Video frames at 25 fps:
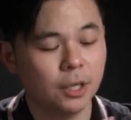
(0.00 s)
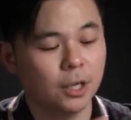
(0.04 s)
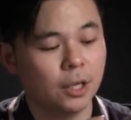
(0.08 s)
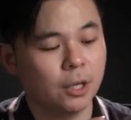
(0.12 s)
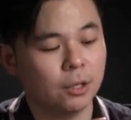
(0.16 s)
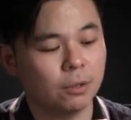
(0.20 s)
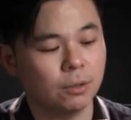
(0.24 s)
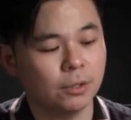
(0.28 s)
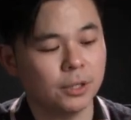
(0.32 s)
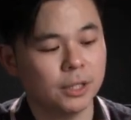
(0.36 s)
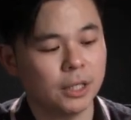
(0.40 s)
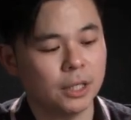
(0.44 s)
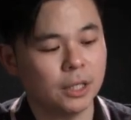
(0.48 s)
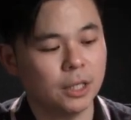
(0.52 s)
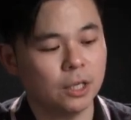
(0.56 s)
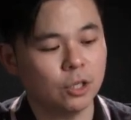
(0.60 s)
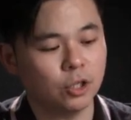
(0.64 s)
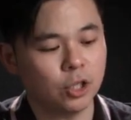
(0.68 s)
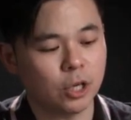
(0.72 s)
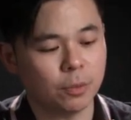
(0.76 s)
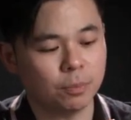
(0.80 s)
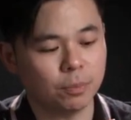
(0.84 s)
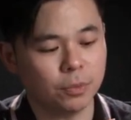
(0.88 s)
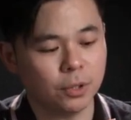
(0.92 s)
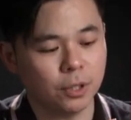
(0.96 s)
You study
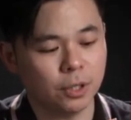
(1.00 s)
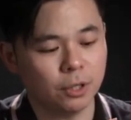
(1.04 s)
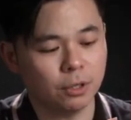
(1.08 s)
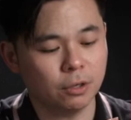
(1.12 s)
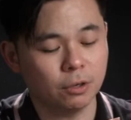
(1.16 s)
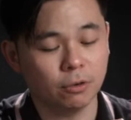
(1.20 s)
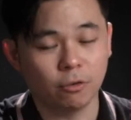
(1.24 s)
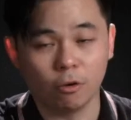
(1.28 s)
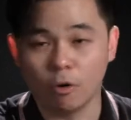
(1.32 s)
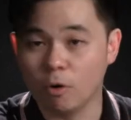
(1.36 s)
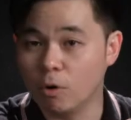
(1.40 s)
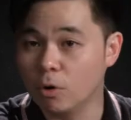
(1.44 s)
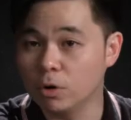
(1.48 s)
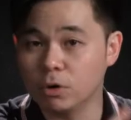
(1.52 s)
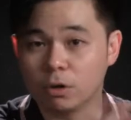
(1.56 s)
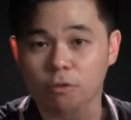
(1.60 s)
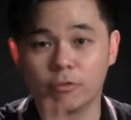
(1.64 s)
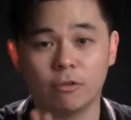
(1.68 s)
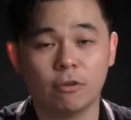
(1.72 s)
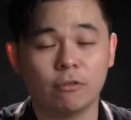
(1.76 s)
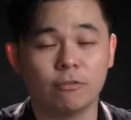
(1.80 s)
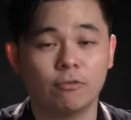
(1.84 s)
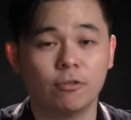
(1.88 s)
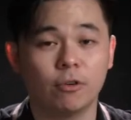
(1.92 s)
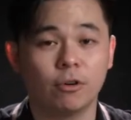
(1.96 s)
chapter all the
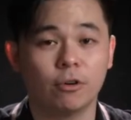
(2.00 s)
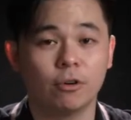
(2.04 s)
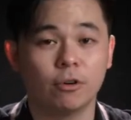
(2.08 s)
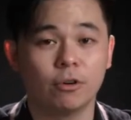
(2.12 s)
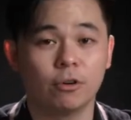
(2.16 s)
form 4.